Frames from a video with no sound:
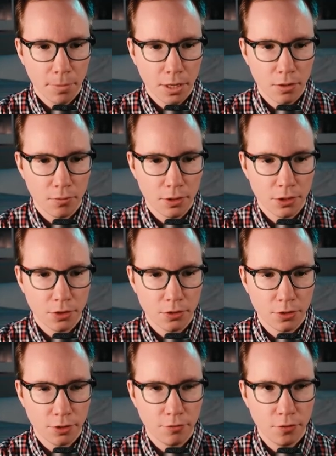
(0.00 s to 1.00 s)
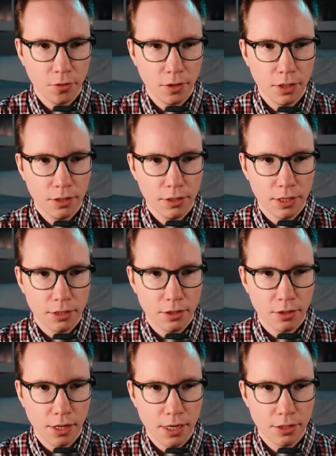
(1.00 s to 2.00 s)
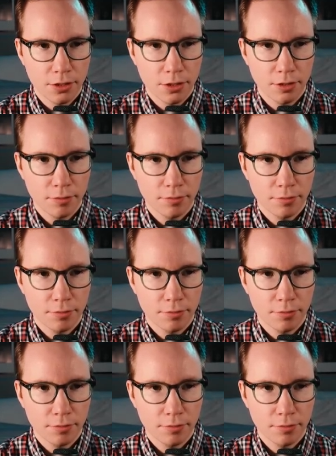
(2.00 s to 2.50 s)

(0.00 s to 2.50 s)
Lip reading: And 1, 2, 3, 4, that's our last group.